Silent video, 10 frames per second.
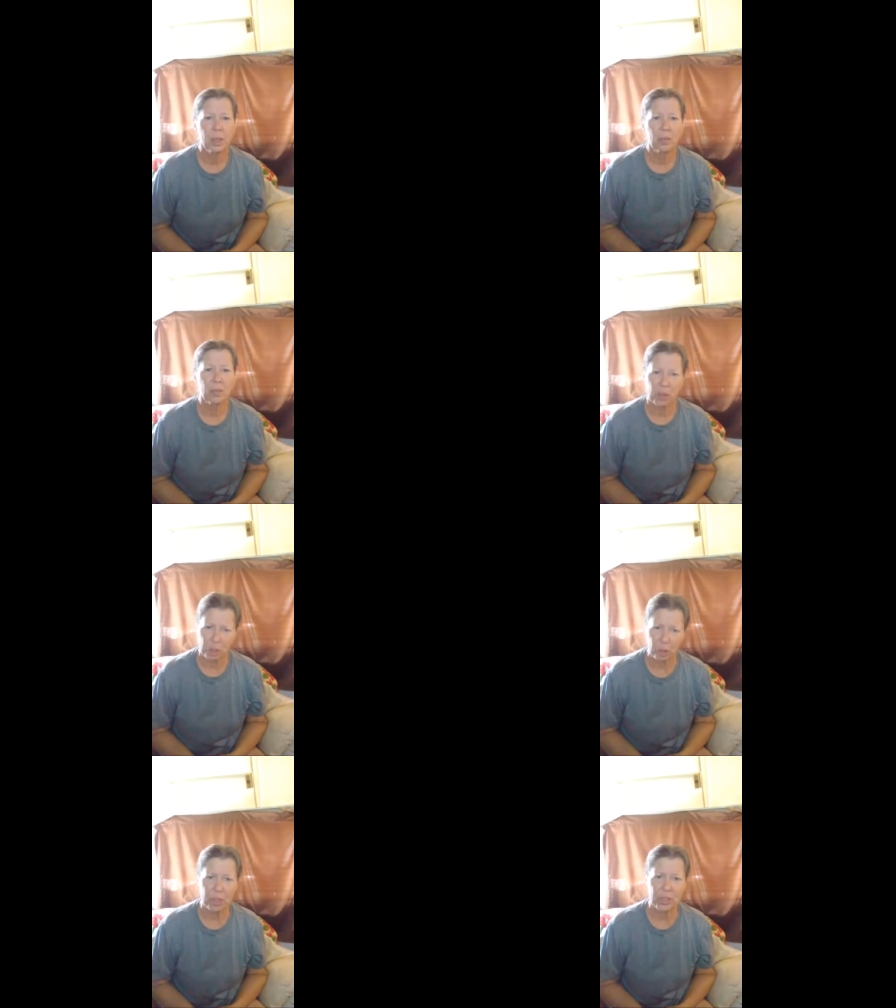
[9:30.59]
For
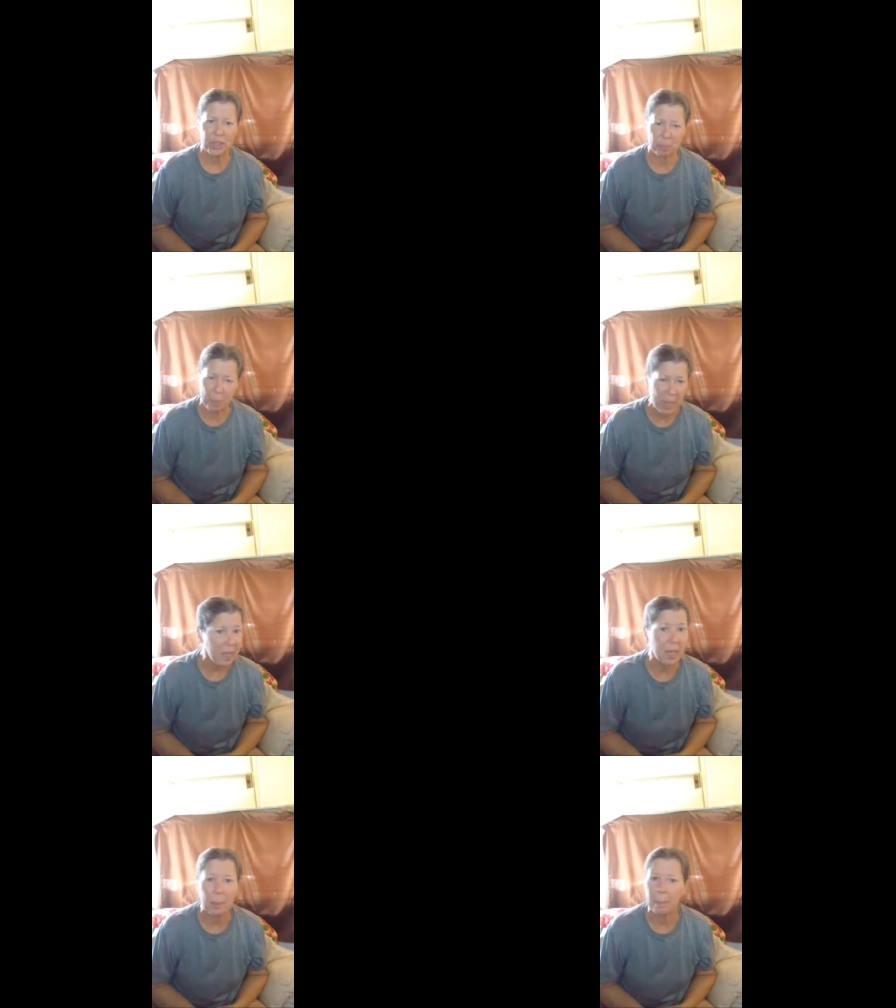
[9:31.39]
you to spit
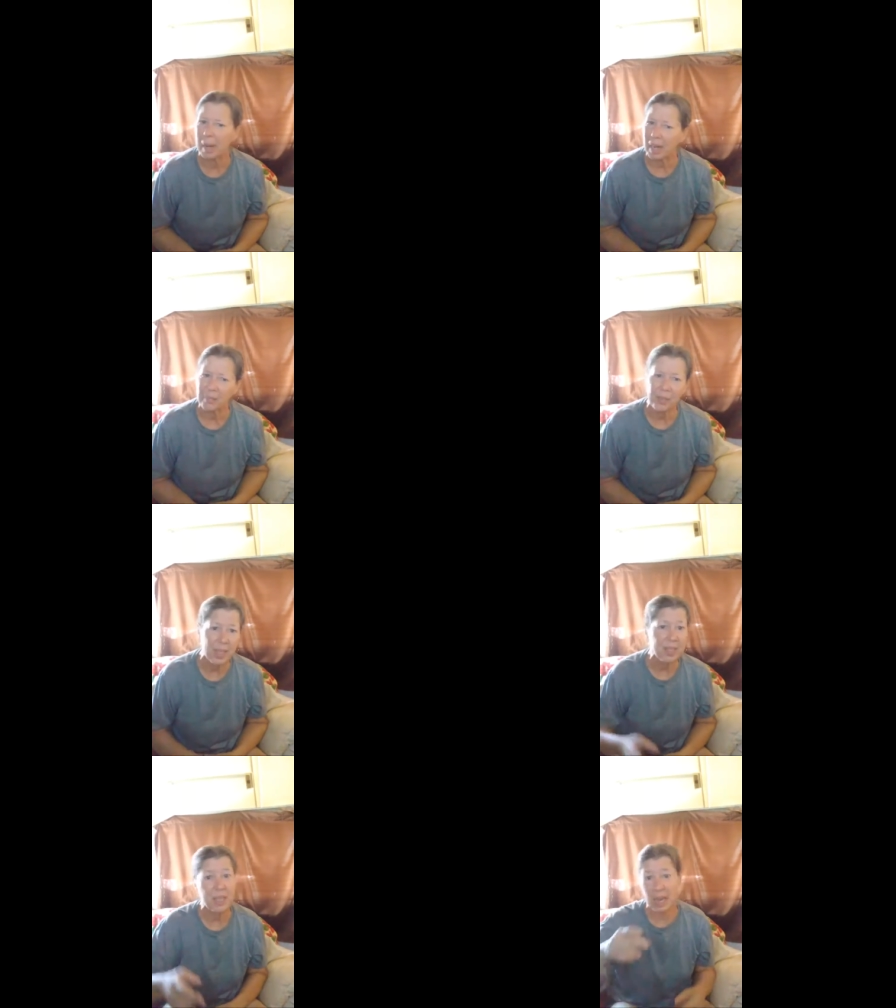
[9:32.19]
in my
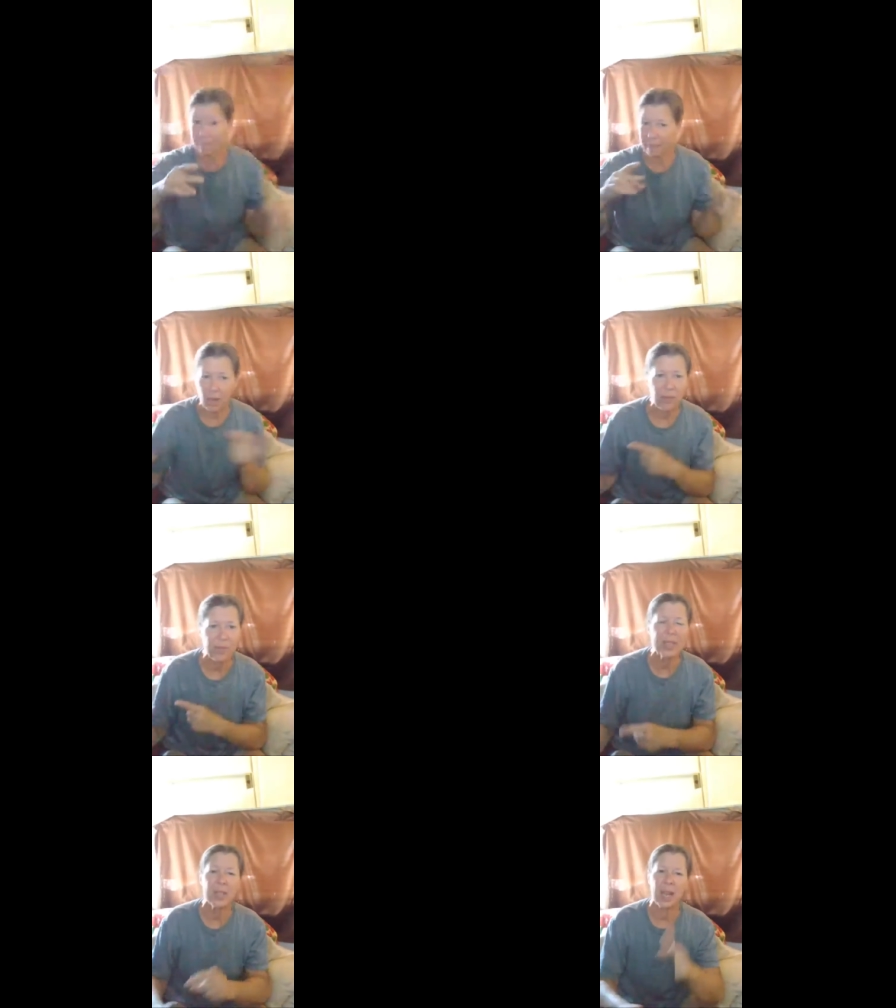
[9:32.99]
face and their
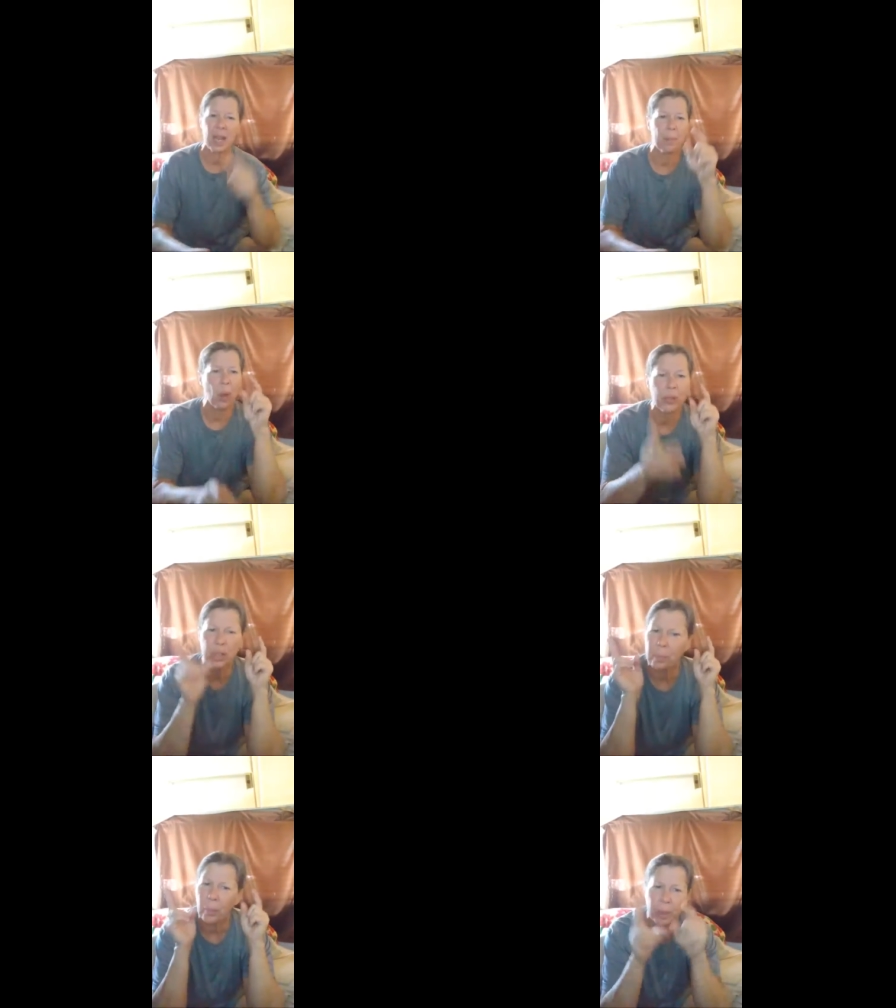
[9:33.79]
face, and most
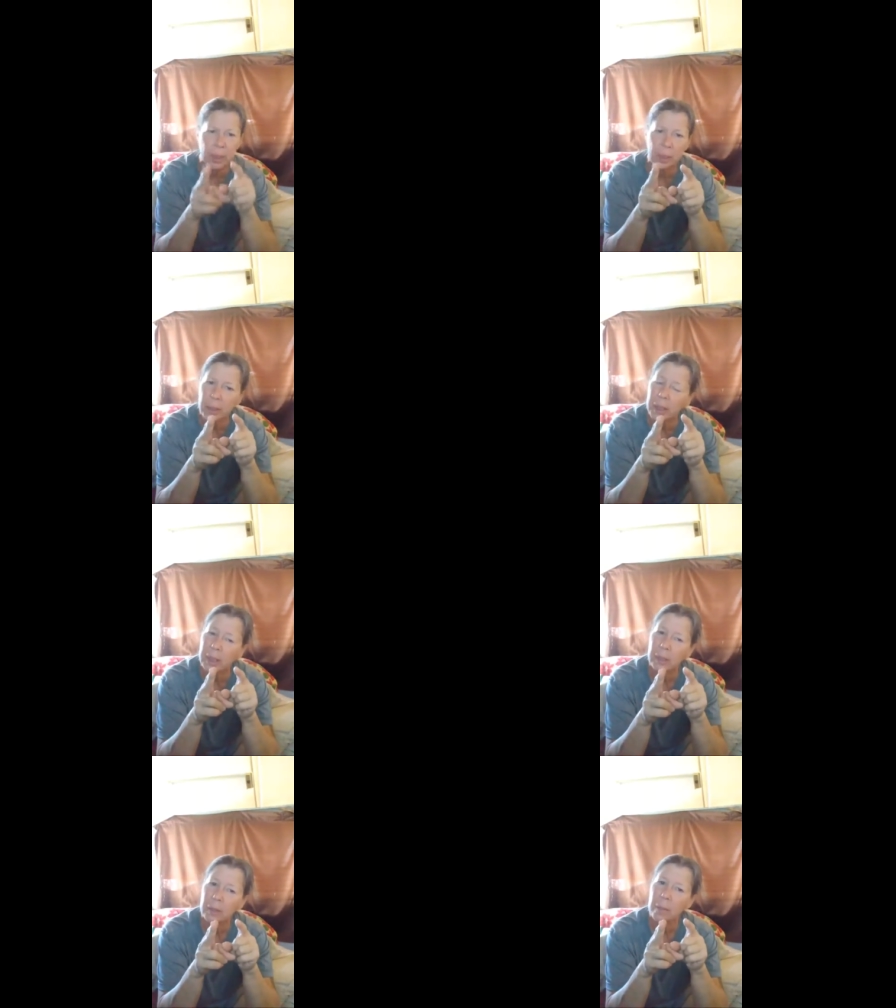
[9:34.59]
importantly,